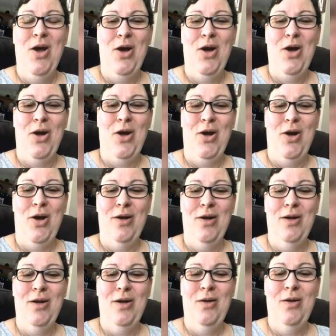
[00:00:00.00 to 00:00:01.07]
Her
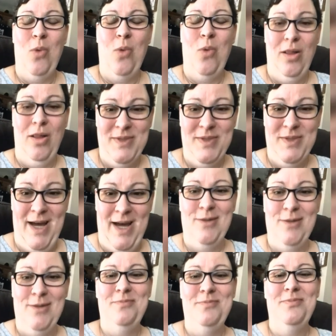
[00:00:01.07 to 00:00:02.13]
wallet was
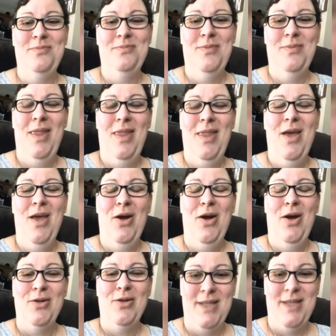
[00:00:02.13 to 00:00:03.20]
there.
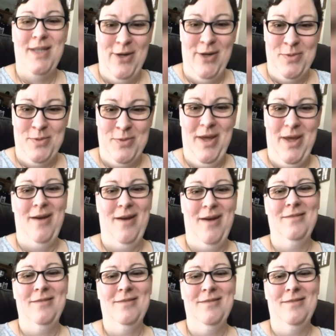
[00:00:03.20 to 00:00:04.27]
Her cigarettes were there.
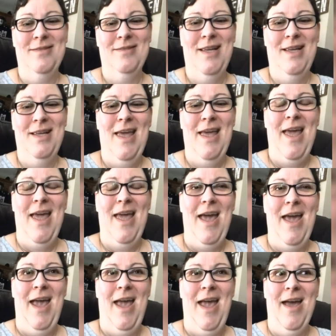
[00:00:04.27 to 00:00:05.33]

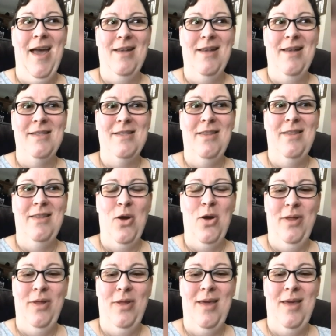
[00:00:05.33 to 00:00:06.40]
And the
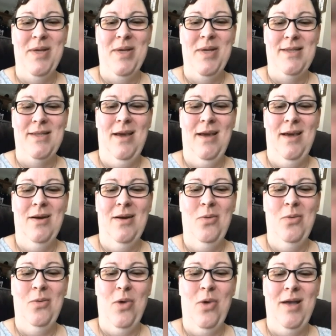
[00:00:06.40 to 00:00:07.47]
only thing missing
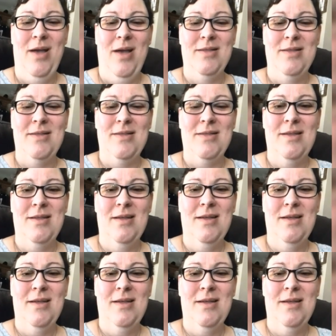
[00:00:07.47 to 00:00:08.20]
was